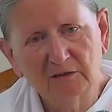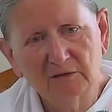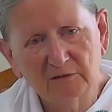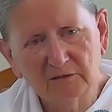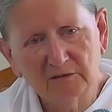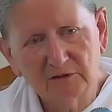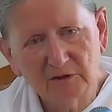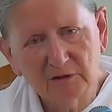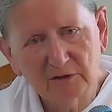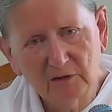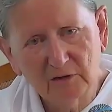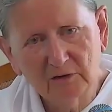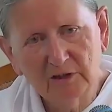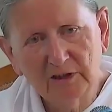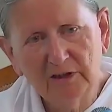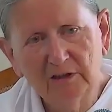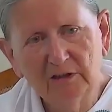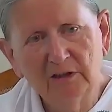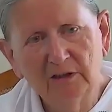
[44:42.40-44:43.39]

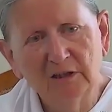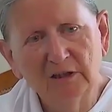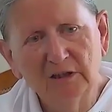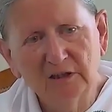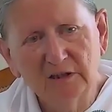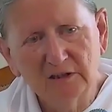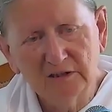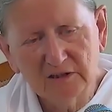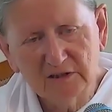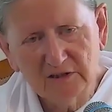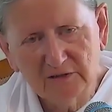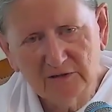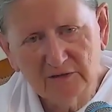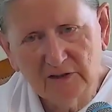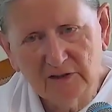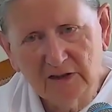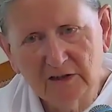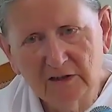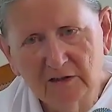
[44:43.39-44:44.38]
slowly
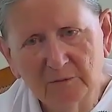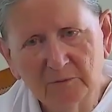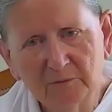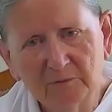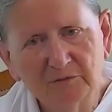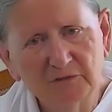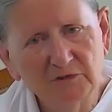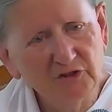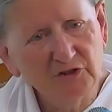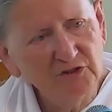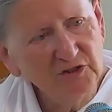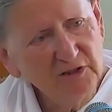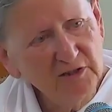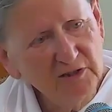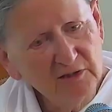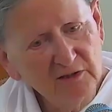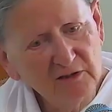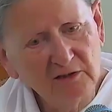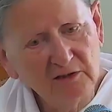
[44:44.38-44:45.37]
develop
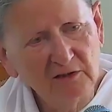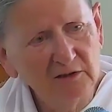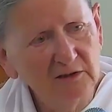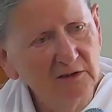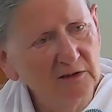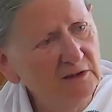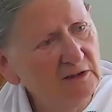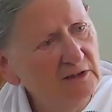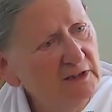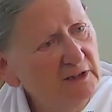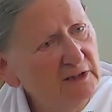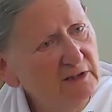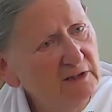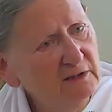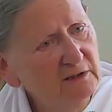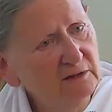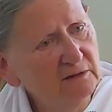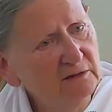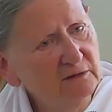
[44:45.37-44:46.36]
skill
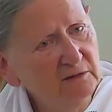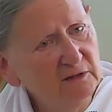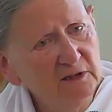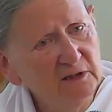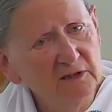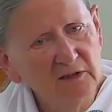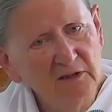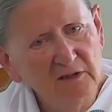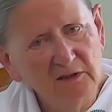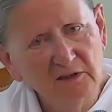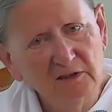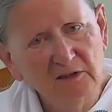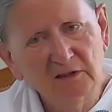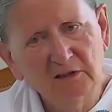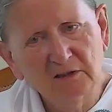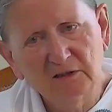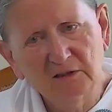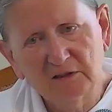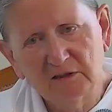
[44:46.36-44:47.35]
in
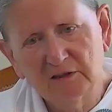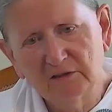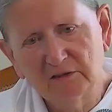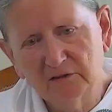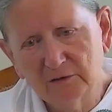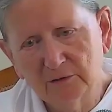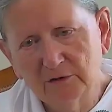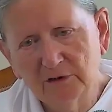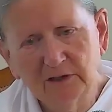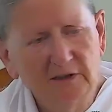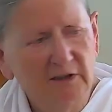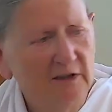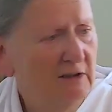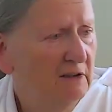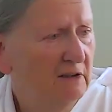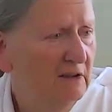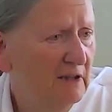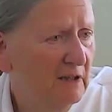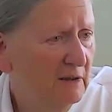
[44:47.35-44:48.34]
doing it
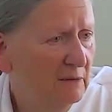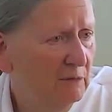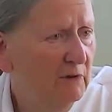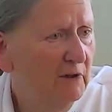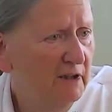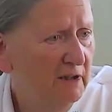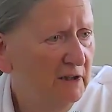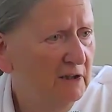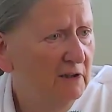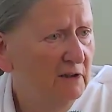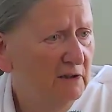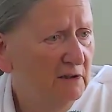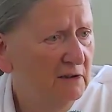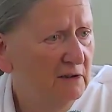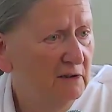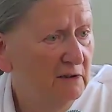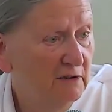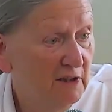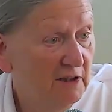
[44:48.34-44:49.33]
that way,
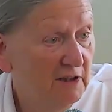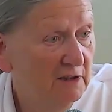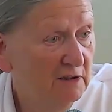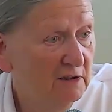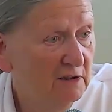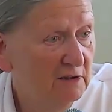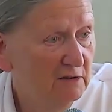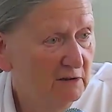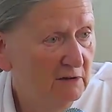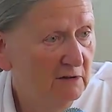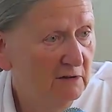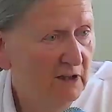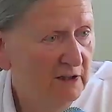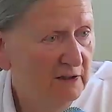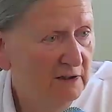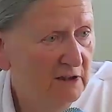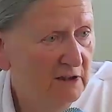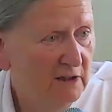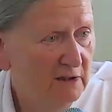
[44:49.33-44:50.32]
right? Do you
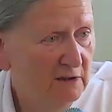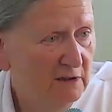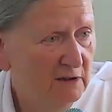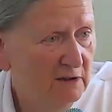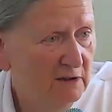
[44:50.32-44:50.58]
like that?